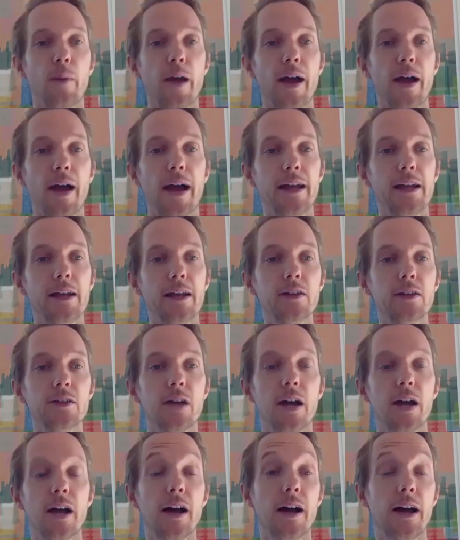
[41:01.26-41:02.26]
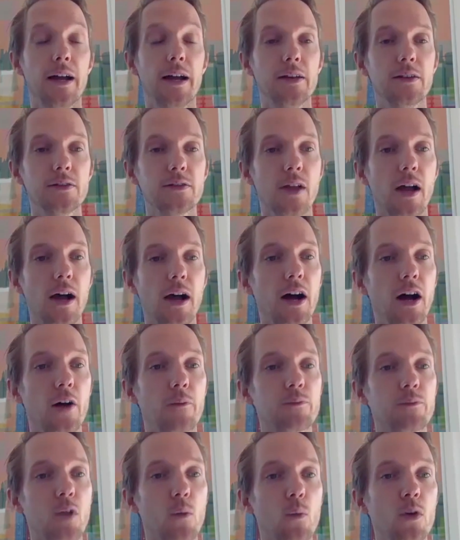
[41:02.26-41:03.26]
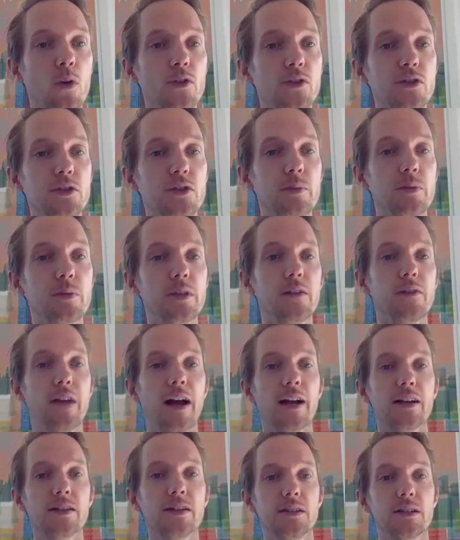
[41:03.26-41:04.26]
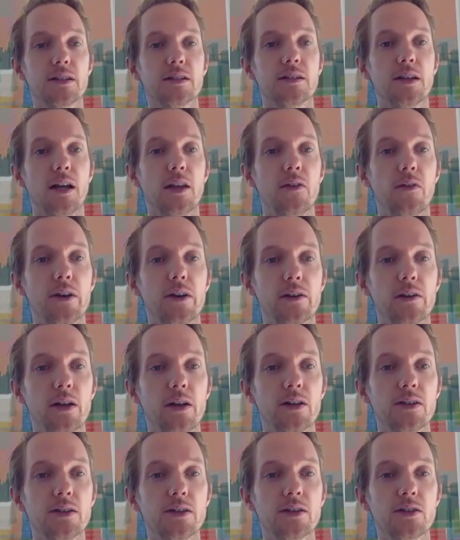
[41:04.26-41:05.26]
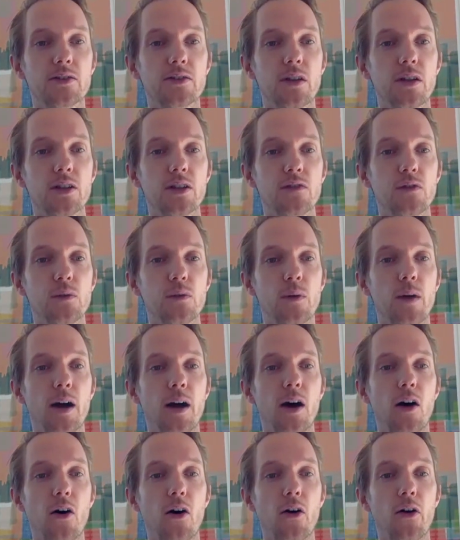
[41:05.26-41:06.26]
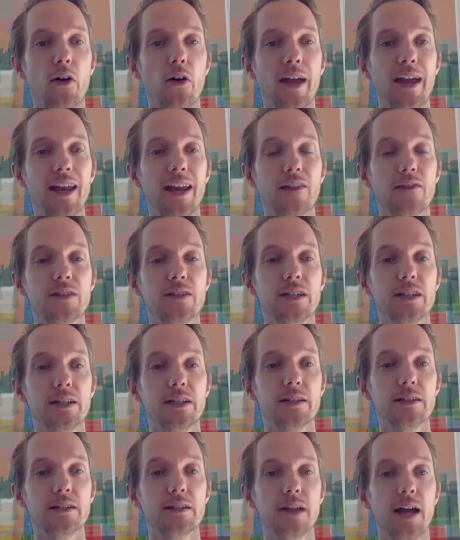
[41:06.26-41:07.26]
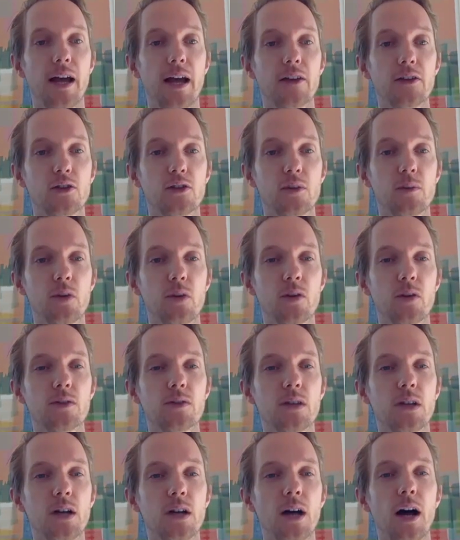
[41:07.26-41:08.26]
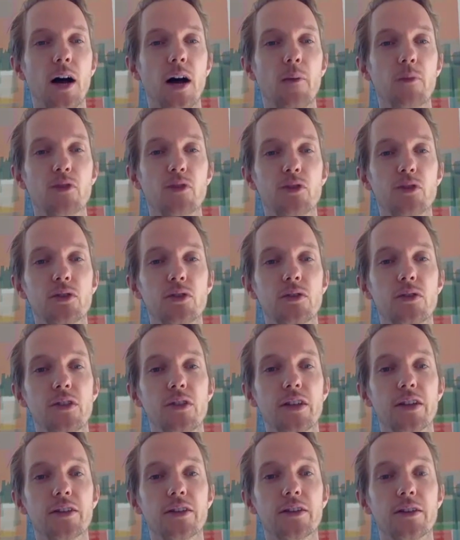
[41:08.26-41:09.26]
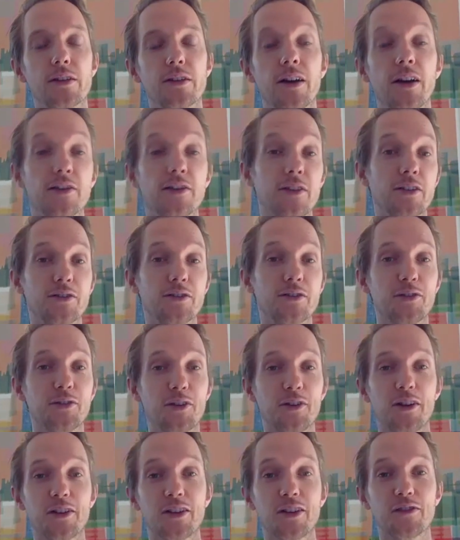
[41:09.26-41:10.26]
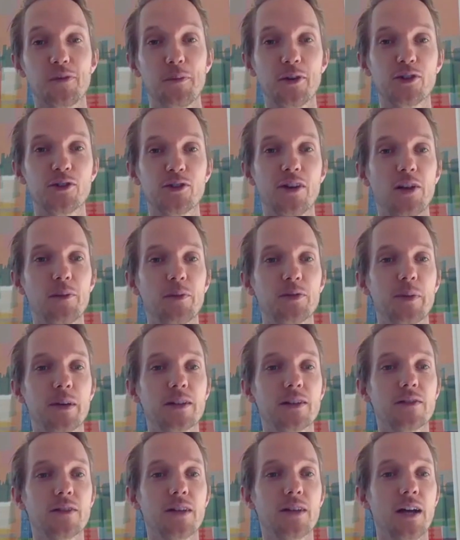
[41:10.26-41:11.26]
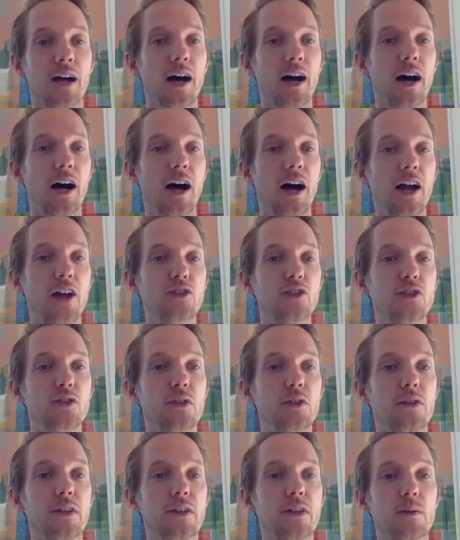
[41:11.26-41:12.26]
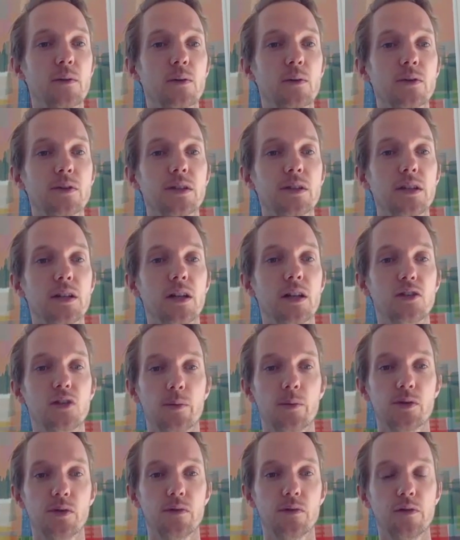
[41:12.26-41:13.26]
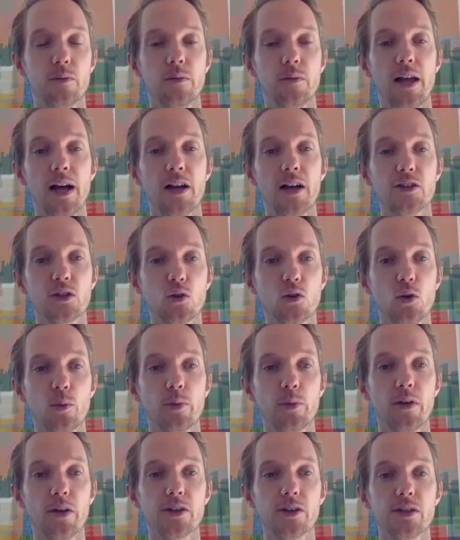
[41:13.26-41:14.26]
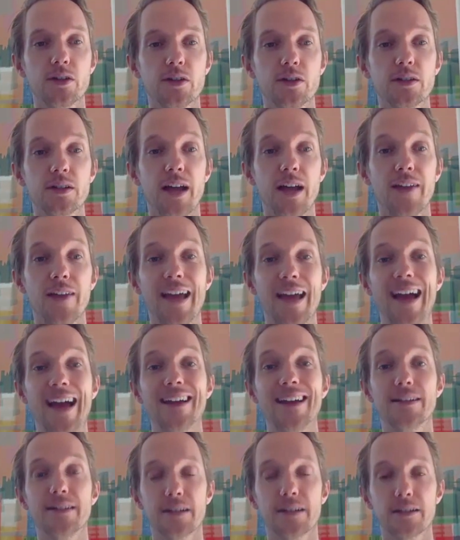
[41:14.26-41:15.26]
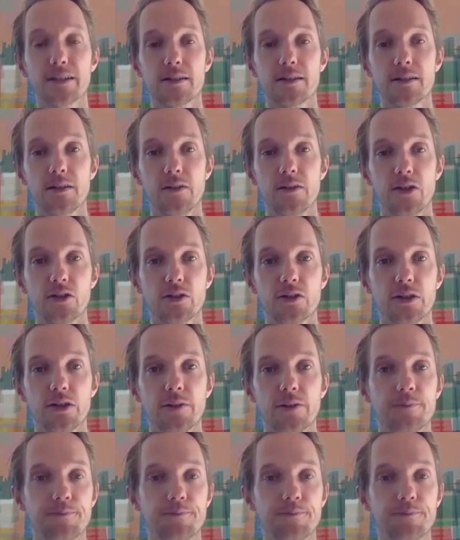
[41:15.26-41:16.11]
Hayden. What do you believe ASIC's and the regulators in Australia's view are on NFTs and cryptos? Do you think, so from an Australian perspective, and do you think we will see adoption from larger corporations and the ASX eventually?